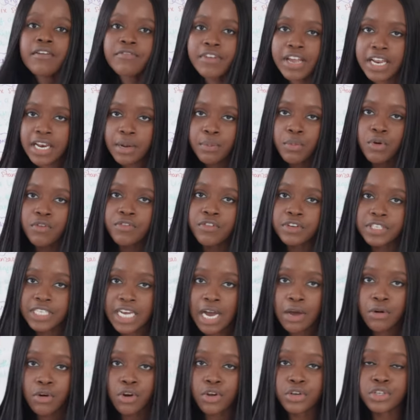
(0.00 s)
available for
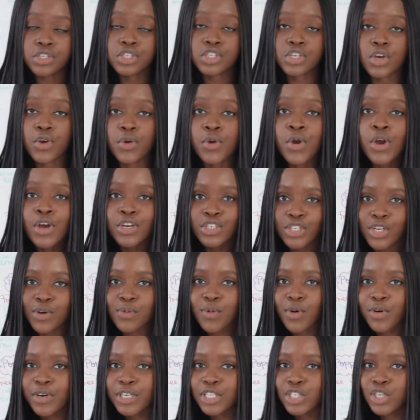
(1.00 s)
download, so don't
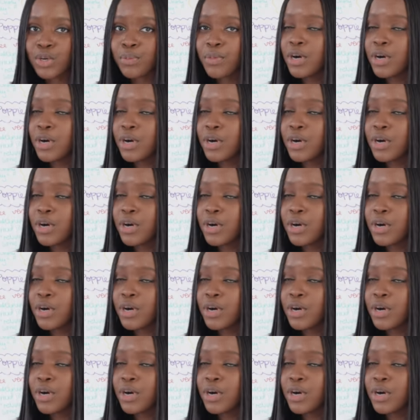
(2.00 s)
worry too